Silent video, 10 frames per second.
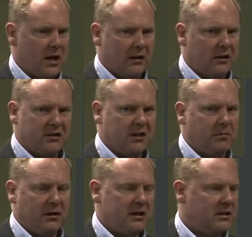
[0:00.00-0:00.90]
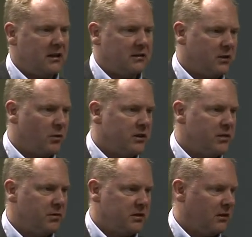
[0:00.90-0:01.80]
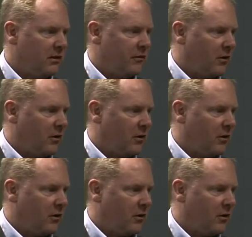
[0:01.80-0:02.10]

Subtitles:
And it's typically 10 to 20% of the